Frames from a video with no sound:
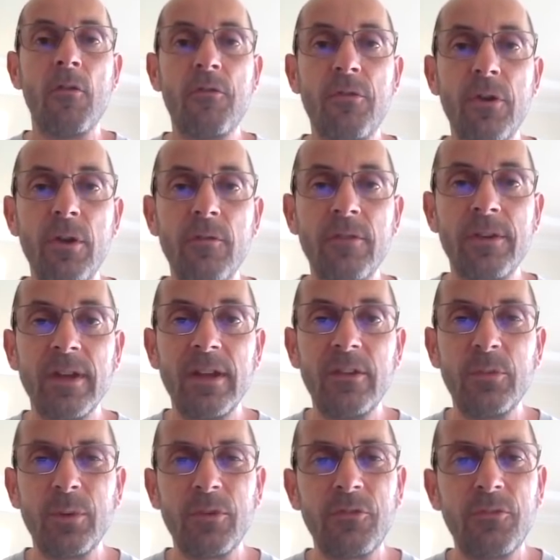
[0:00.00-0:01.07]
Through the
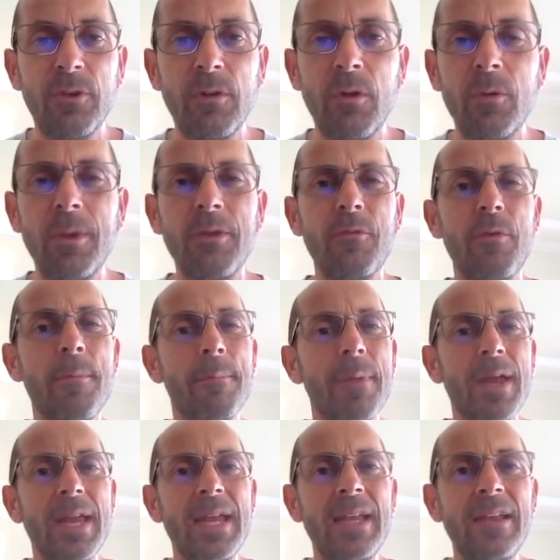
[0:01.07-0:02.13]
days which follow, it
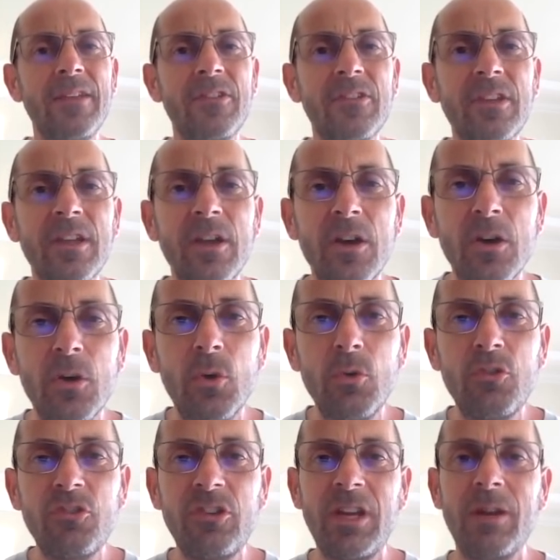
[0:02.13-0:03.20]
remains
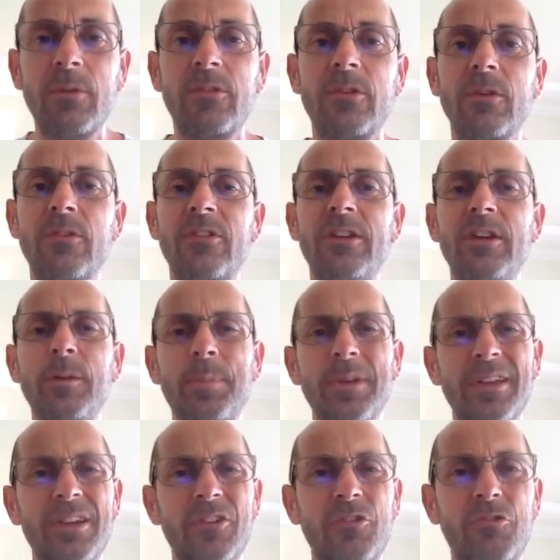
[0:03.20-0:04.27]
cold. Showers continue,
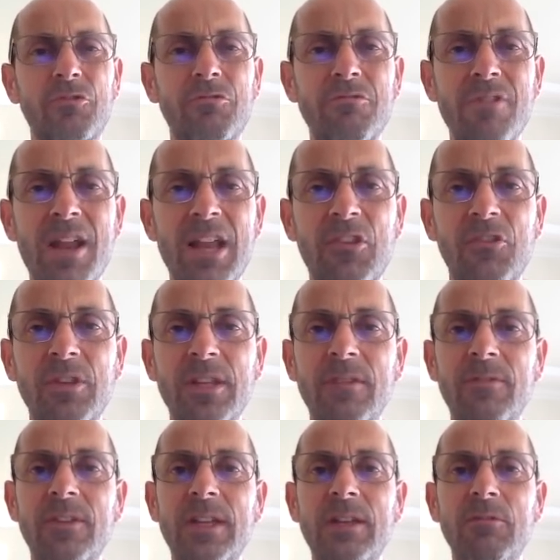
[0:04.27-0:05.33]
but
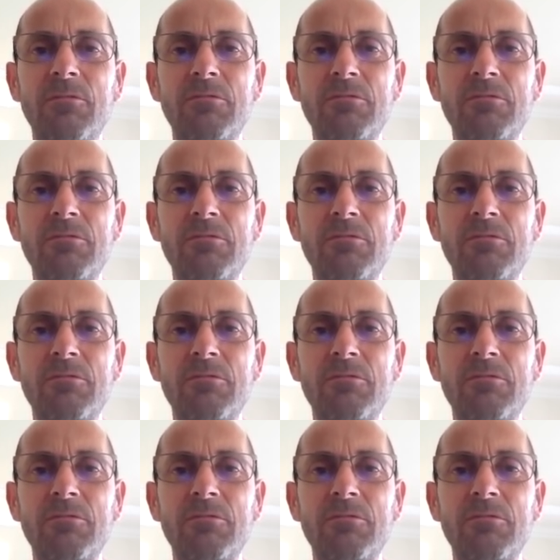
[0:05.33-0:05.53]
gradually the